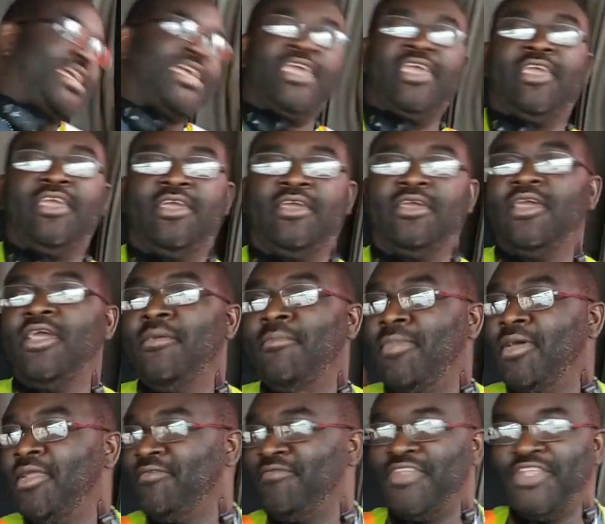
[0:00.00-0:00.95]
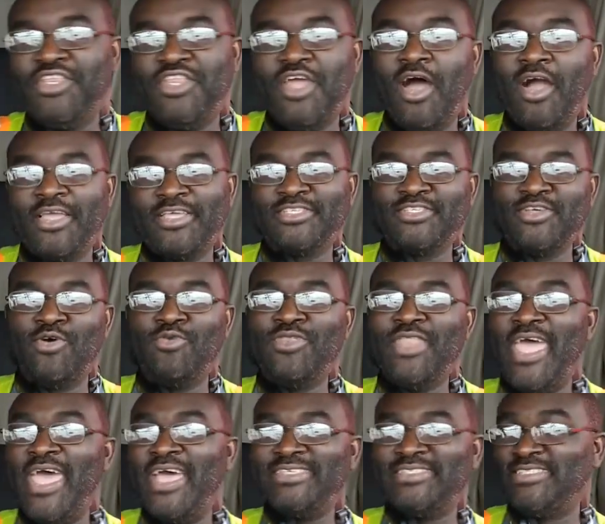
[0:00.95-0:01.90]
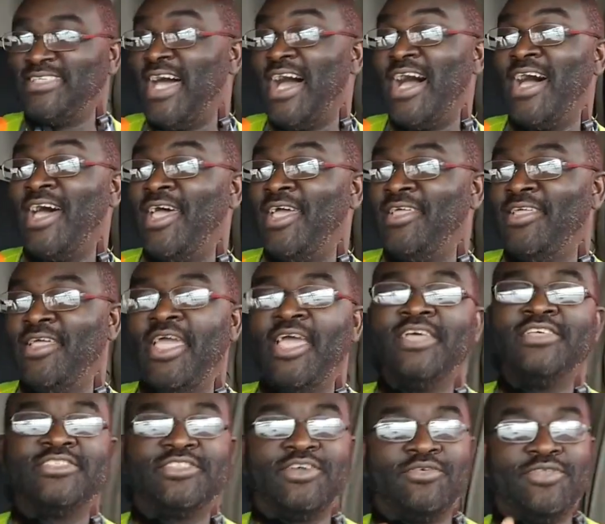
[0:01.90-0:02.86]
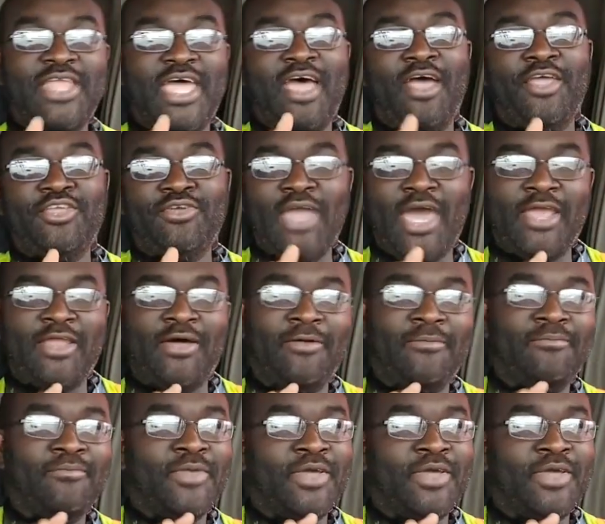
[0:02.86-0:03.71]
in. But if the dock is on that side, so now you gotta